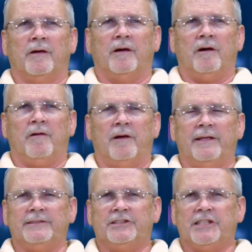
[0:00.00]
All
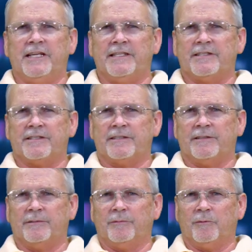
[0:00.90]
right, gents.
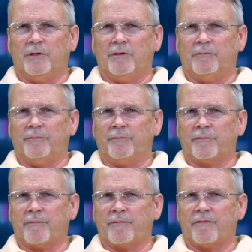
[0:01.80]
Well,
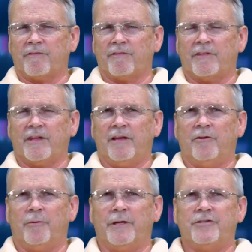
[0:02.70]
I
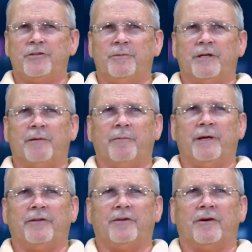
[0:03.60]
don't know about you, but I'm
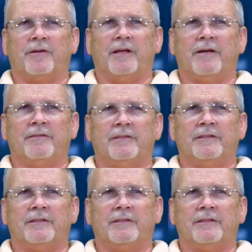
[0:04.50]
about talked out.